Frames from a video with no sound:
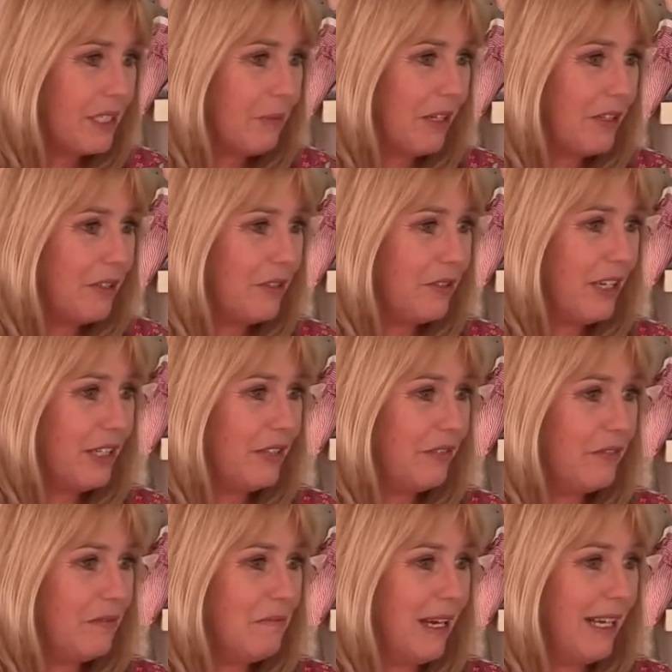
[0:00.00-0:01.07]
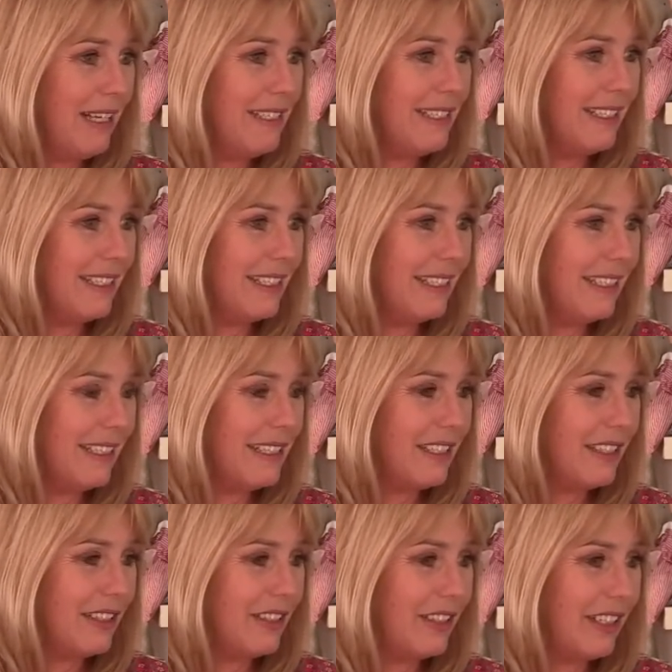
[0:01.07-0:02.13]
special dress for Maddie.
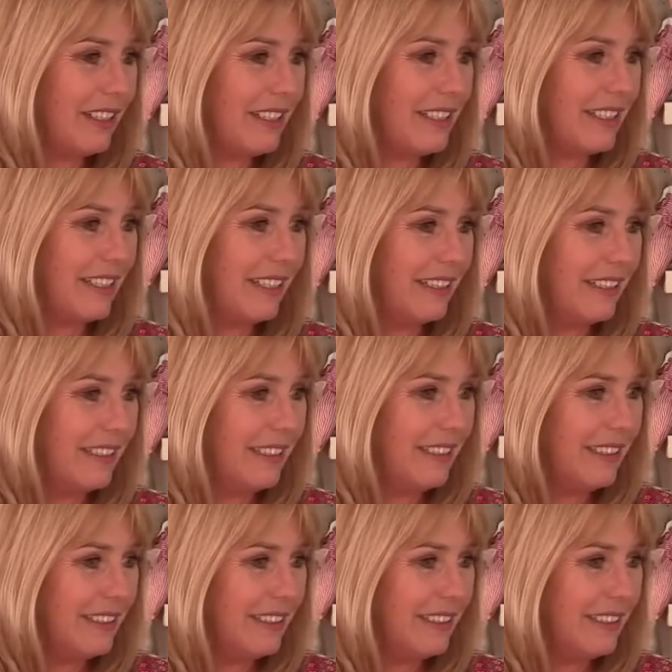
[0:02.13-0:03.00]
That's a good idea.